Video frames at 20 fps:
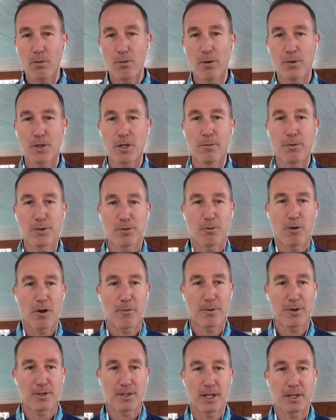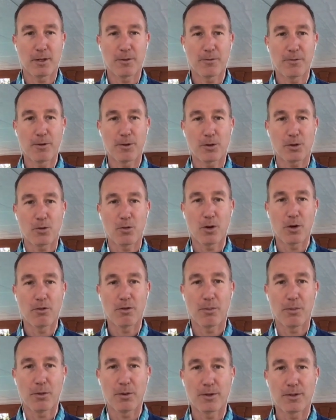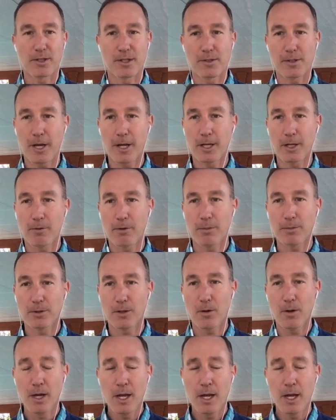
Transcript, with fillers: Rose almost 12% in the first quarter report since adding crypto.